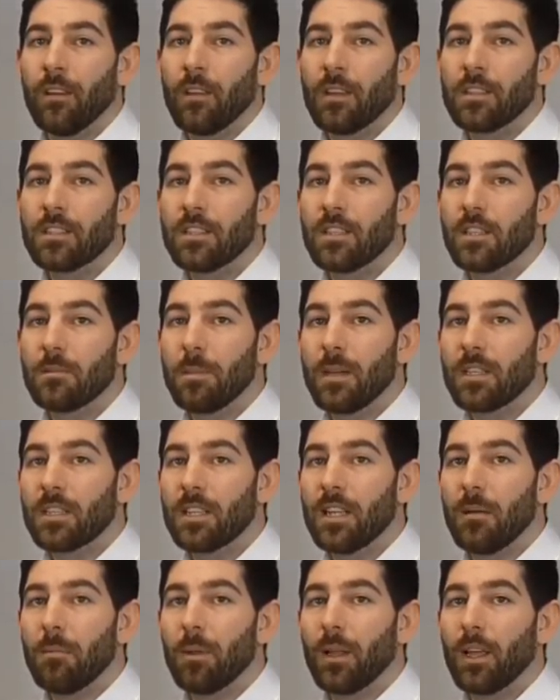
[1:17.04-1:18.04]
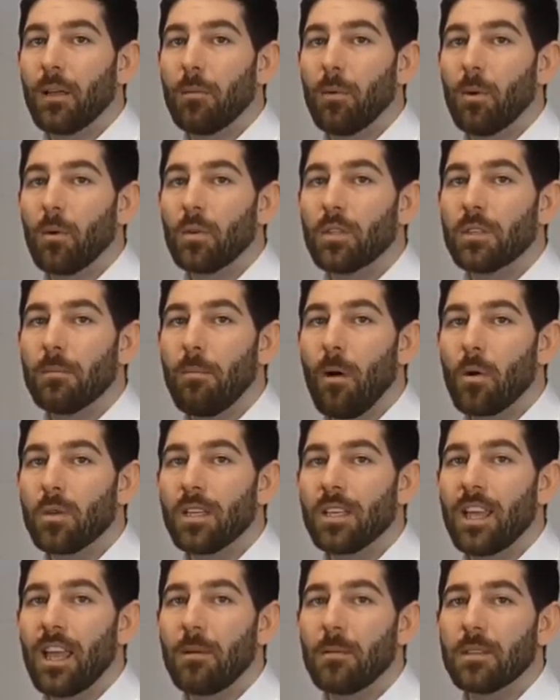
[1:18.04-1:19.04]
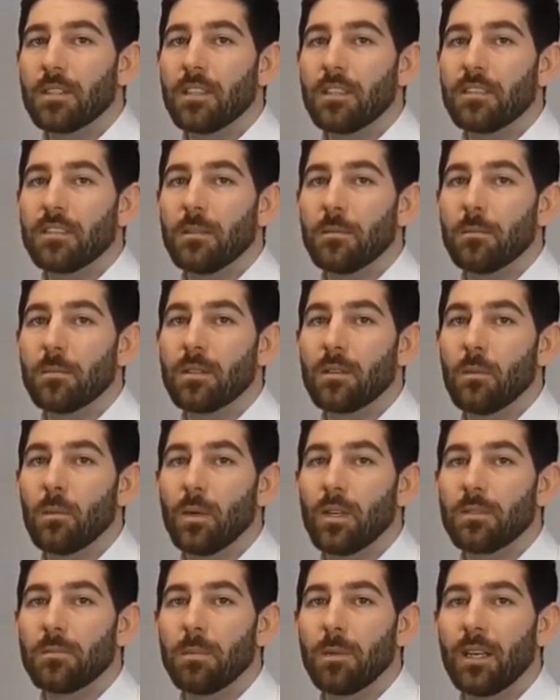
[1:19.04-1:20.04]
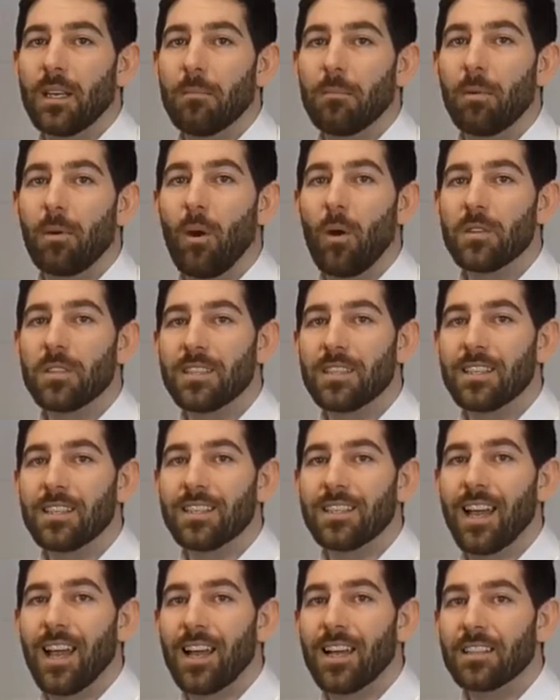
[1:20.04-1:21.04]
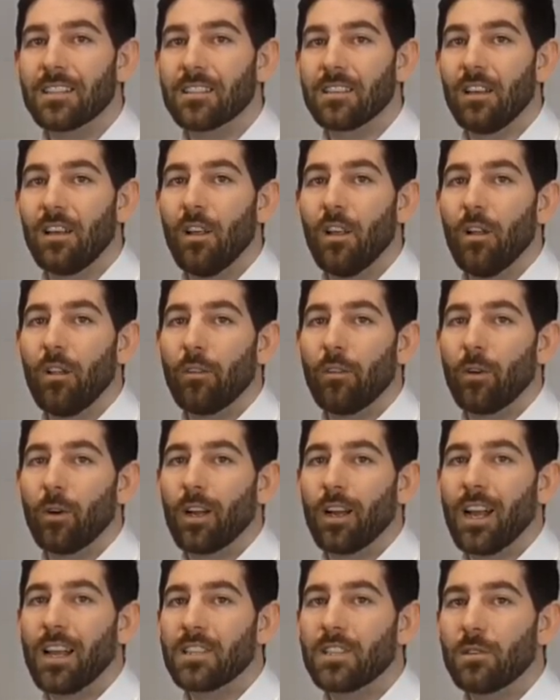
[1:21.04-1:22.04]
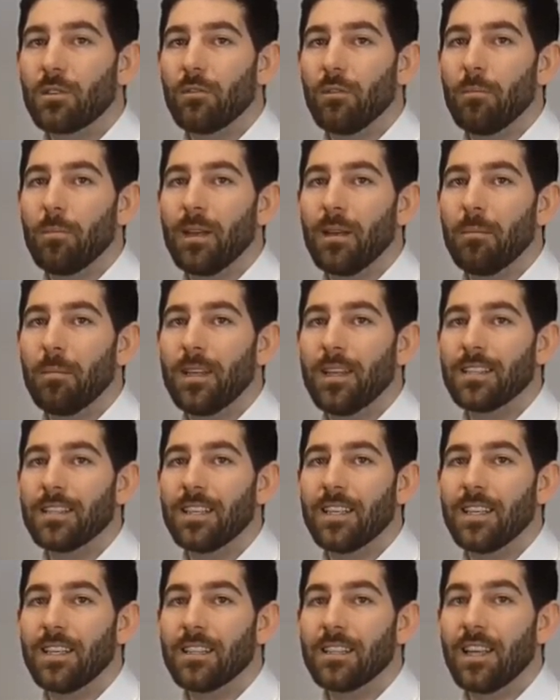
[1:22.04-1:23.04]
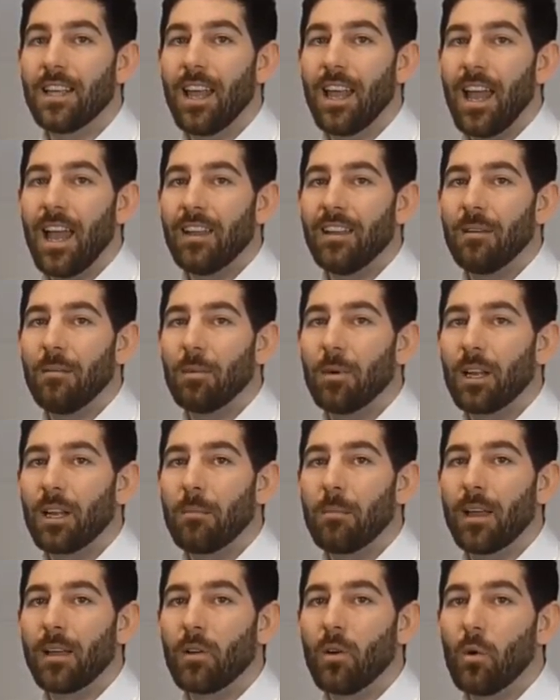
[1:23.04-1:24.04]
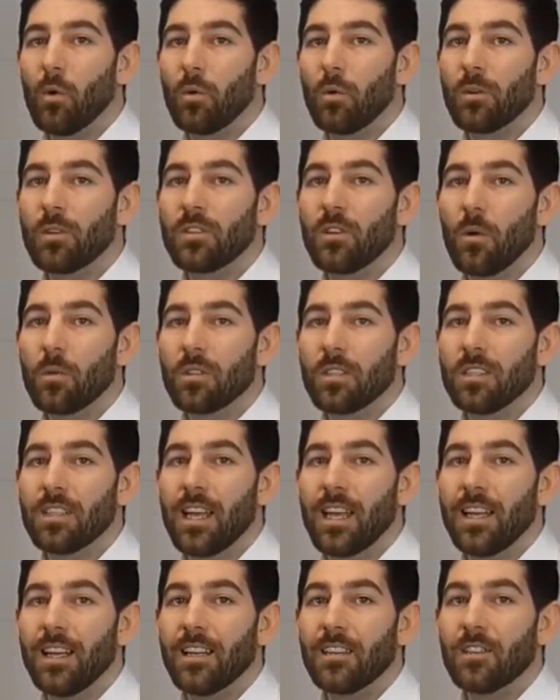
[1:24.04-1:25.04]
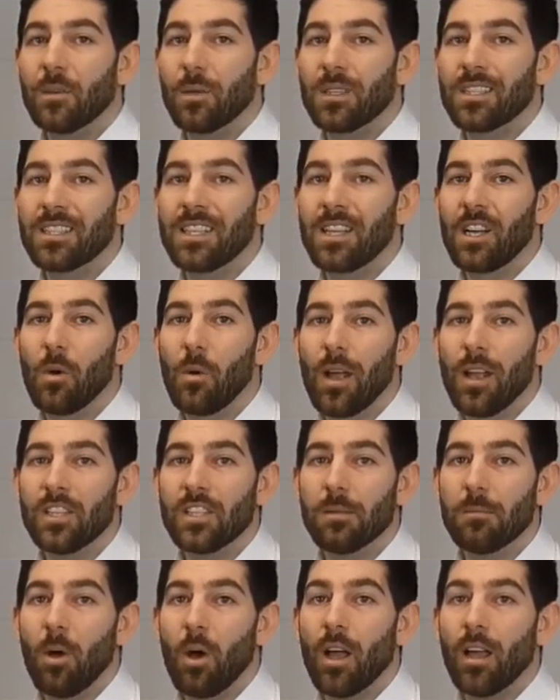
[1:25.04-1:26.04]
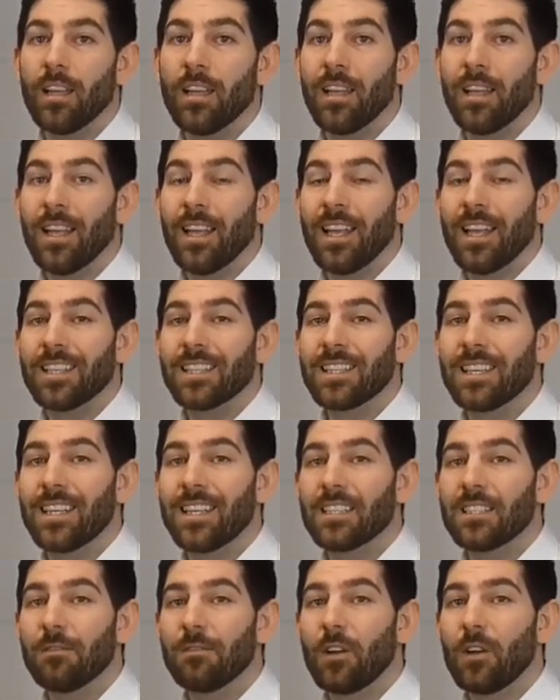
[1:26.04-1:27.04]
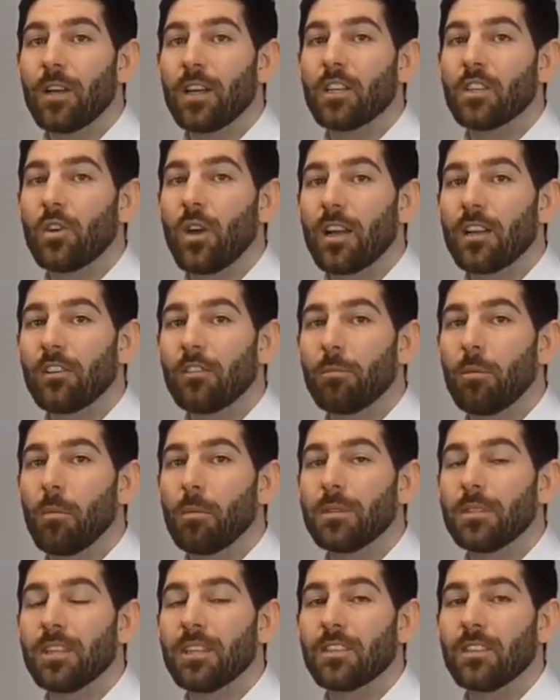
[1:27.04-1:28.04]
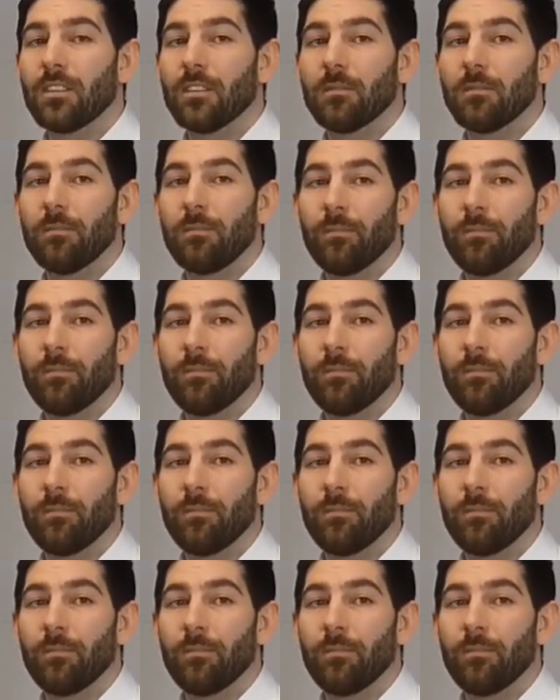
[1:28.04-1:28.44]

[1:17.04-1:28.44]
This is especially applicable to multi-camera systems where splitting processing tasks through a cluster of embedded PCs and then bringing back all the results and data to a single HMI is seen as a very attractive proposition.